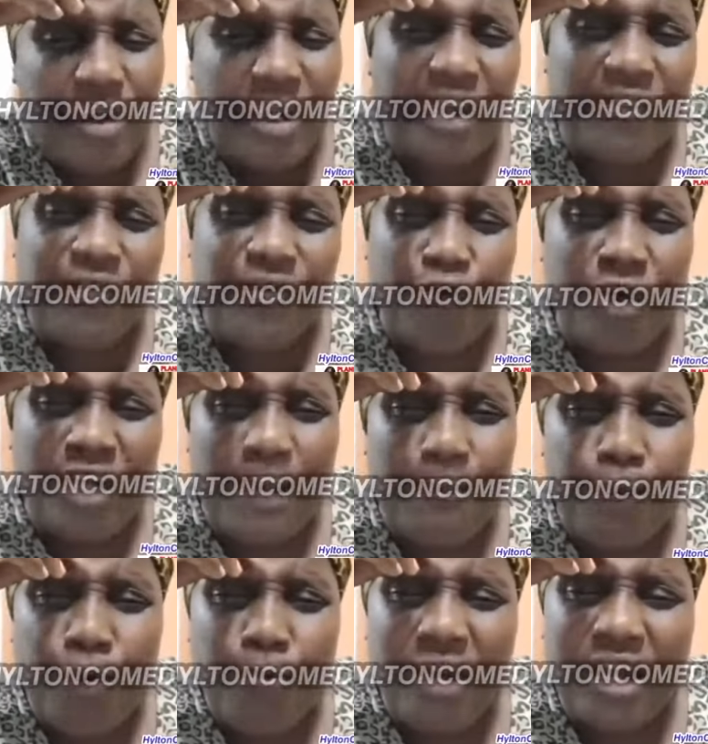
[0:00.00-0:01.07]
come in a phone
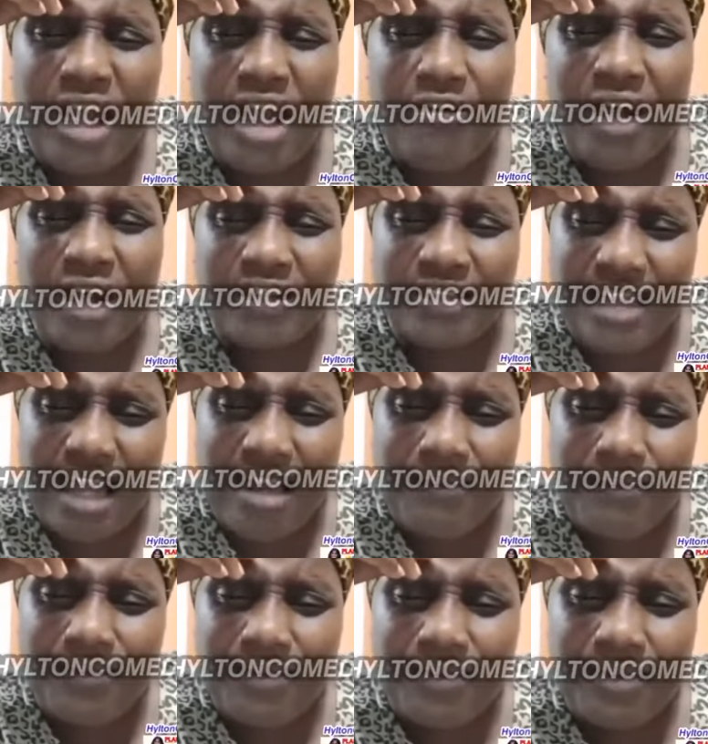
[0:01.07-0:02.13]
and put my character
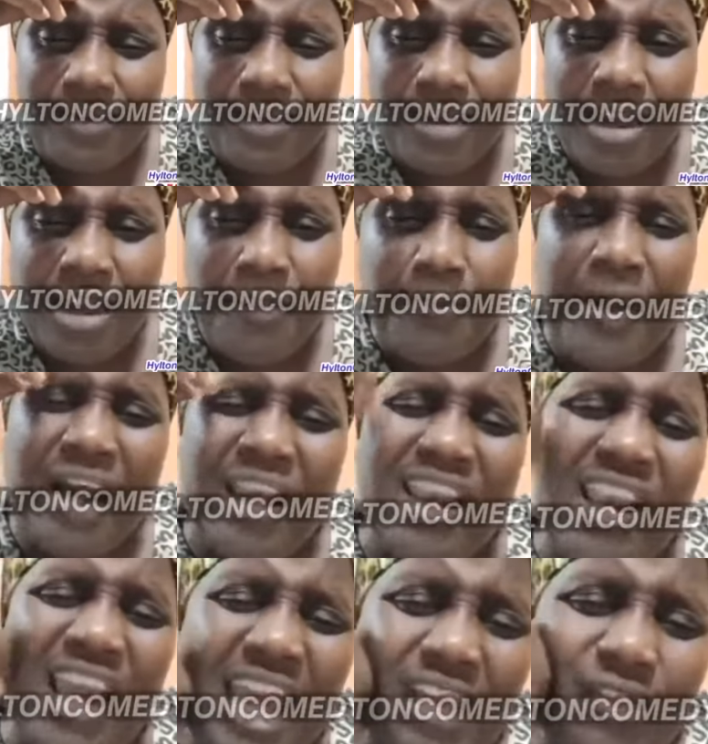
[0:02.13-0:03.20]

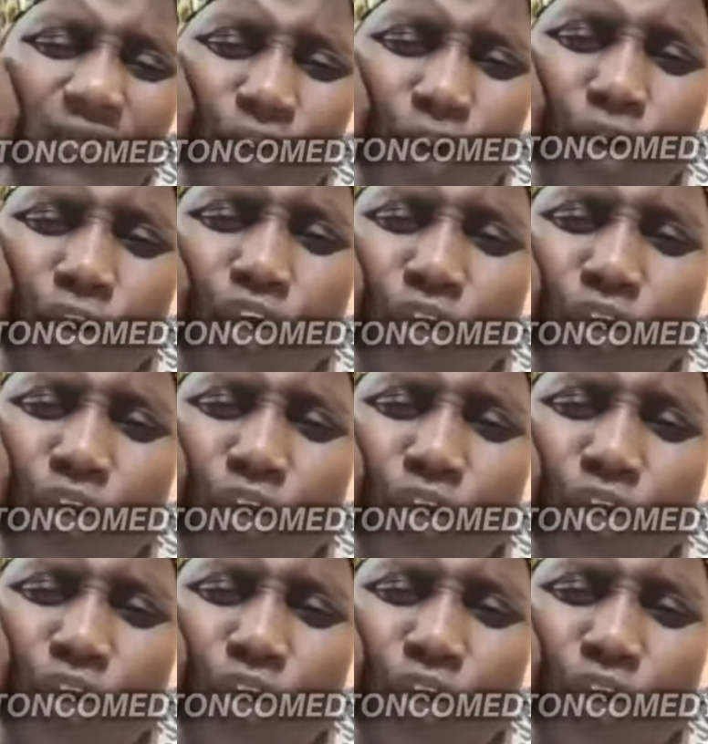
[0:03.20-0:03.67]
online for